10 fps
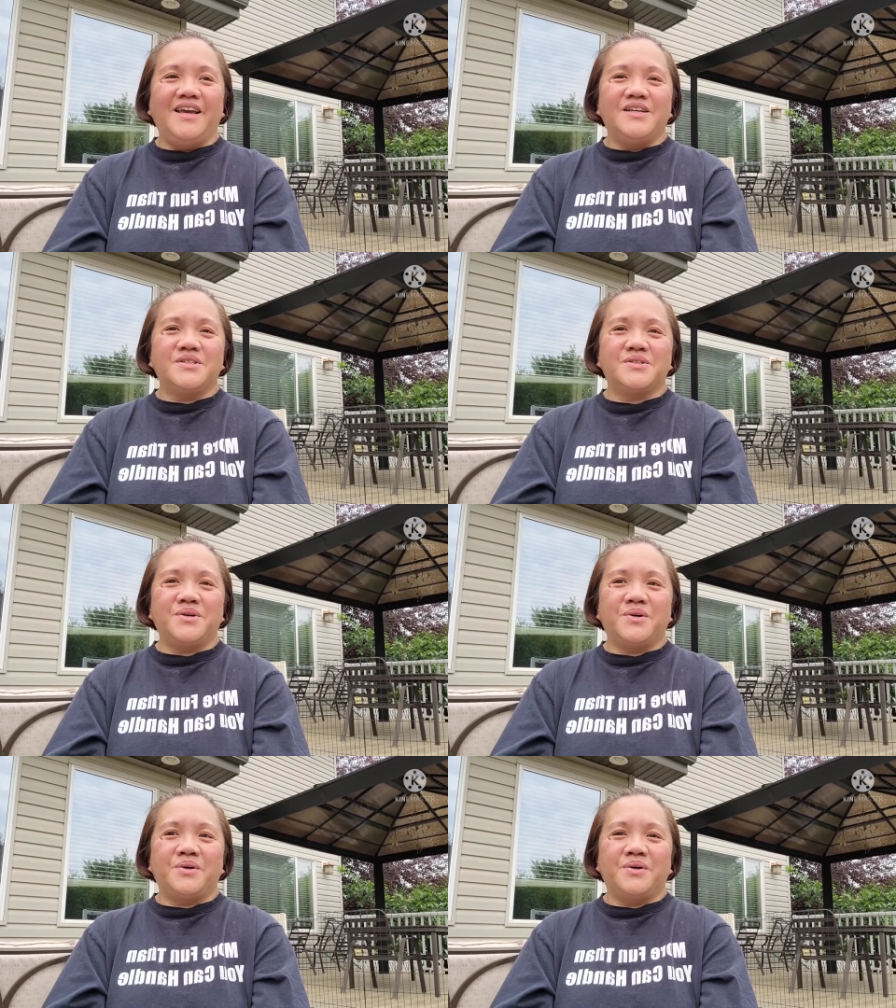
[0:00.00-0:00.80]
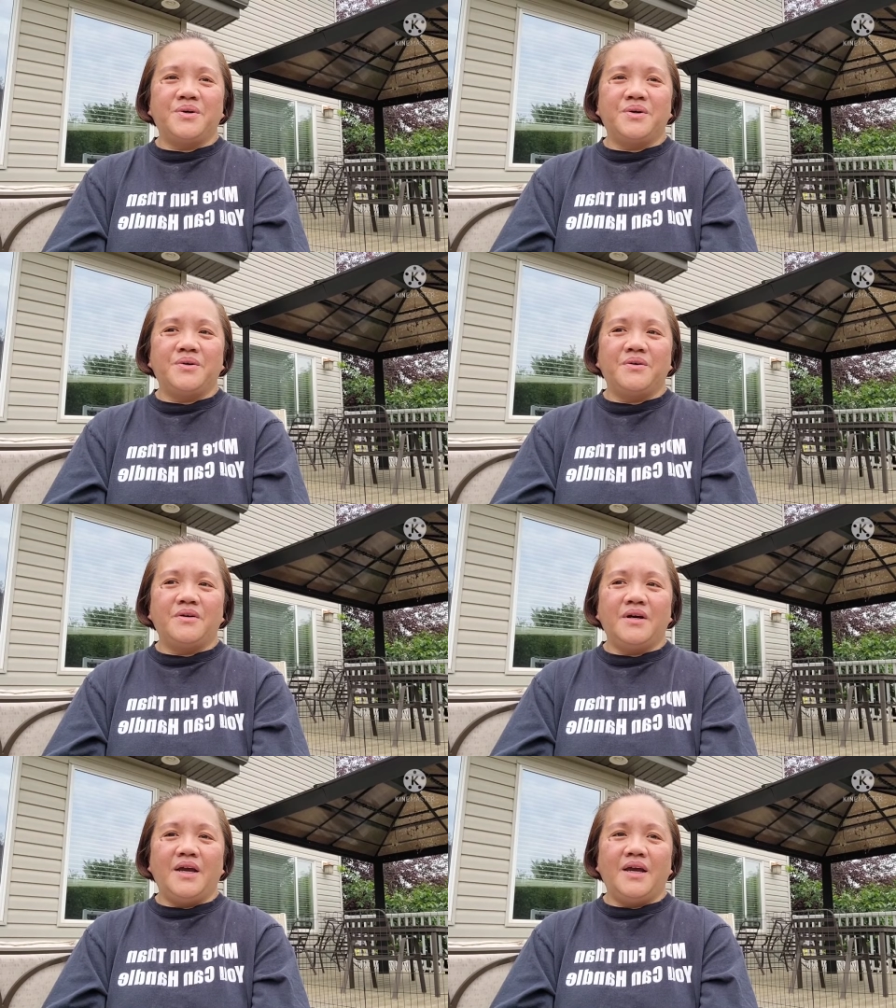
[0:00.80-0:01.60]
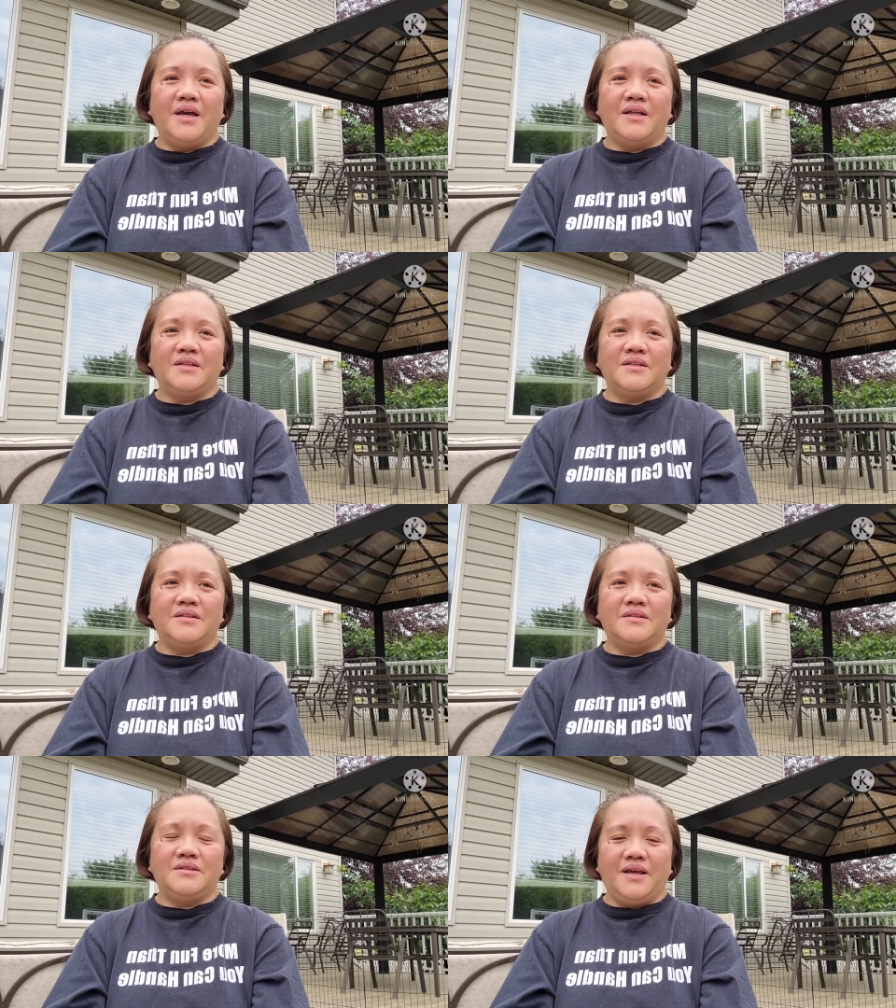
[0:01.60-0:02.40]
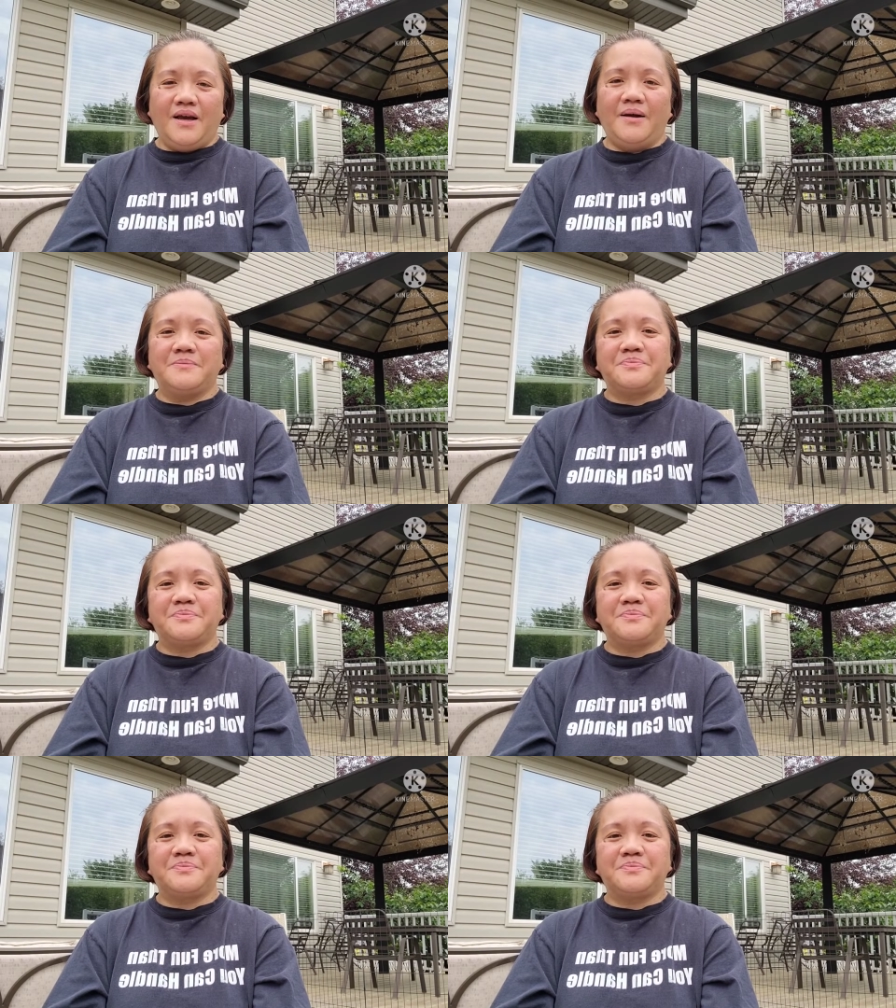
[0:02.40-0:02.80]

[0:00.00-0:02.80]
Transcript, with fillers: so and yeah